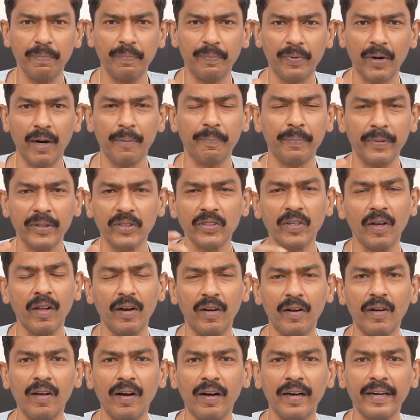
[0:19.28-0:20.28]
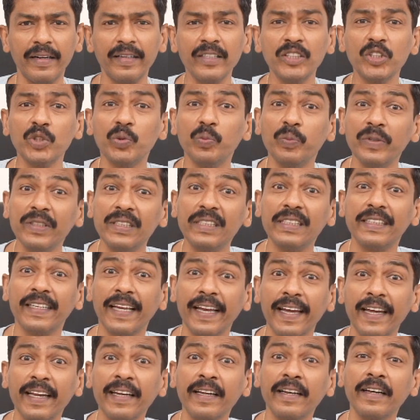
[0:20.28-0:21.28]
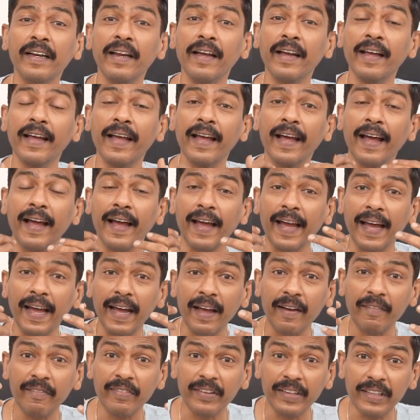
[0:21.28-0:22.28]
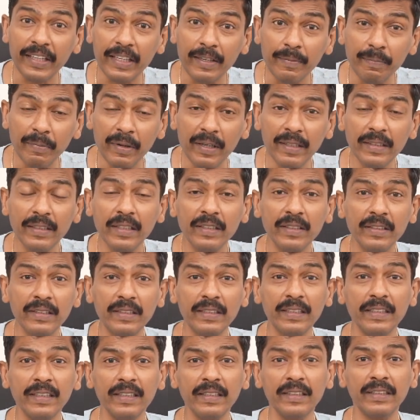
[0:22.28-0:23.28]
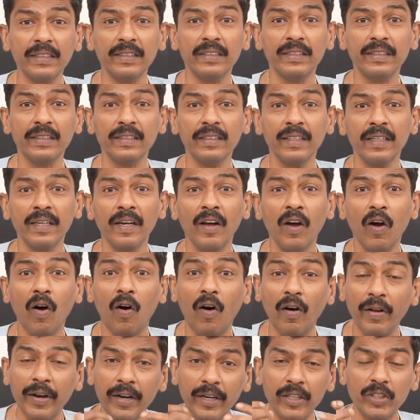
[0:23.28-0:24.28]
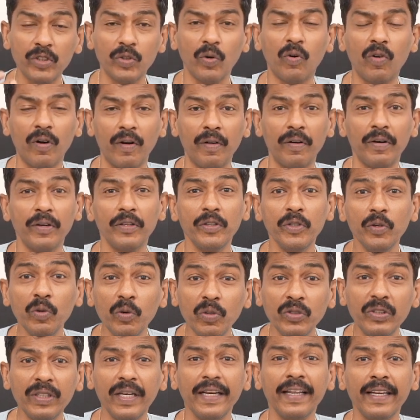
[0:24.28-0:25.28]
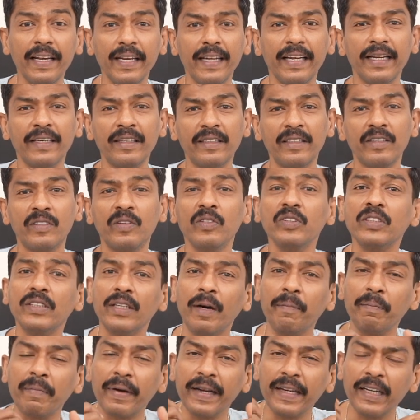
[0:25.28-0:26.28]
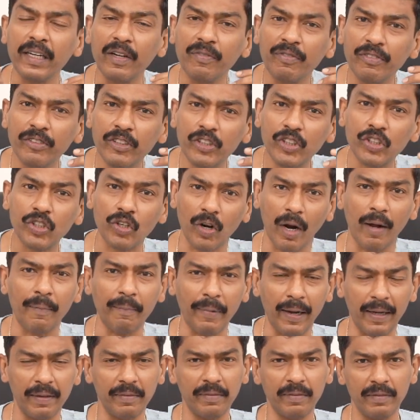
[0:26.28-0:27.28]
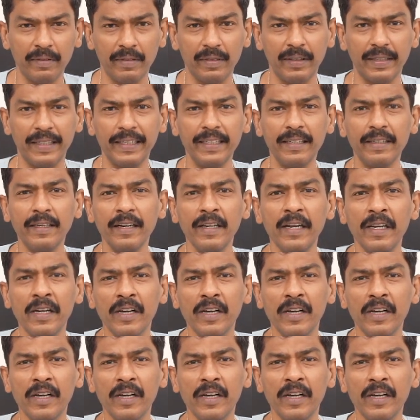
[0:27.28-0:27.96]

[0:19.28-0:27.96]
proper solid organs which can have emergencies on its own, usually related to some kind of trauma, right?